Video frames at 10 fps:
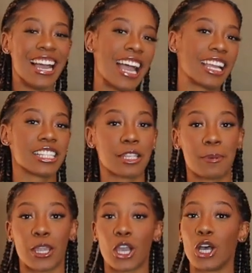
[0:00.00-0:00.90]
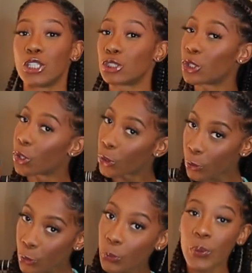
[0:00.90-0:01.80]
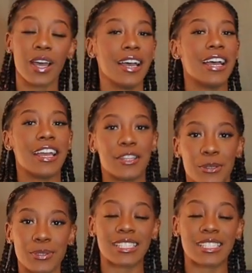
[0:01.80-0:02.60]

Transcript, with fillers: I got to pick up cool new